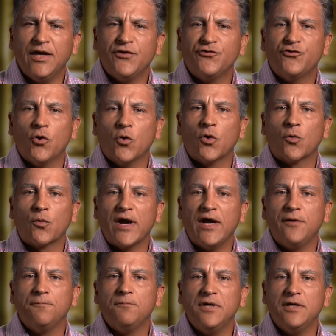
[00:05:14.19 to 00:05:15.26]
So
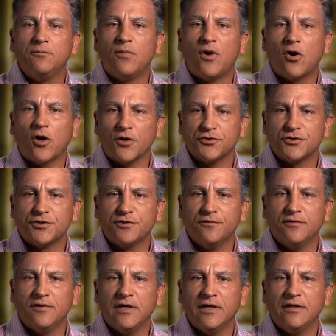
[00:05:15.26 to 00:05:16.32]
around mid-March,
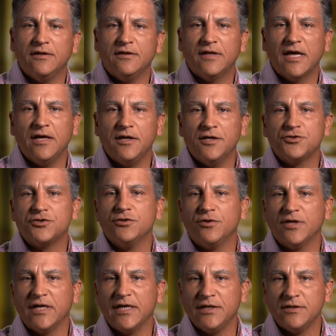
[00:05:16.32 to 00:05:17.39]
they issued
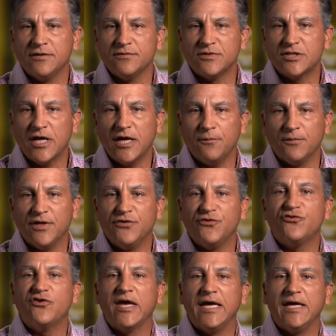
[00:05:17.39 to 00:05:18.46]
a statement
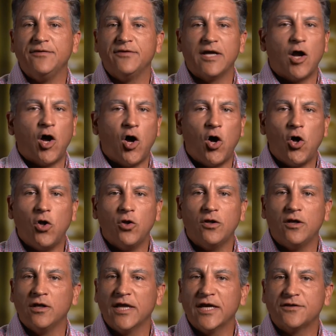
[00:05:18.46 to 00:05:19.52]
saying that all
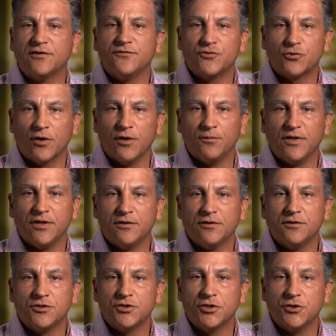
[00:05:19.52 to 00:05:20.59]
elective treatment
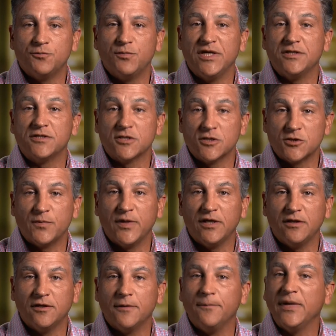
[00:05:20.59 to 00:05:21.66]
should be
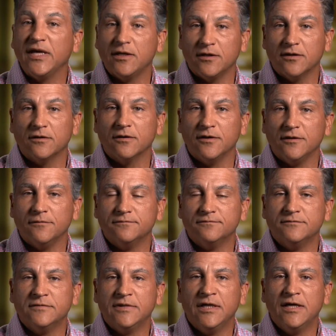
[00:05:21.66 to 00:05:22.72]
suspended immediately,
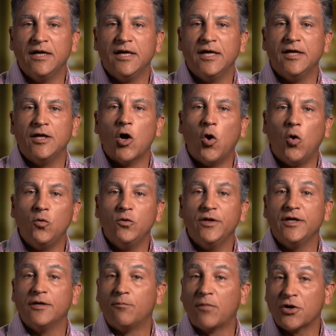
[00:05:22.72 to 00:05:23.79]
and
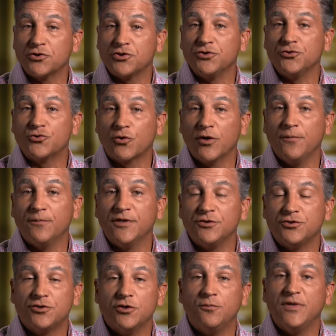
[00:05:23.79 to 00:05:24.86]
only emergent treatment
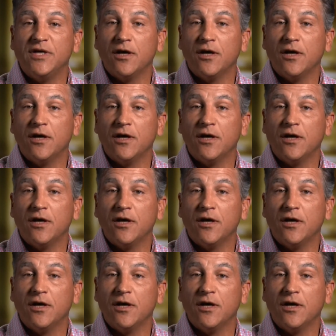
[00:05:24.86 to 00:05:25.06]
should be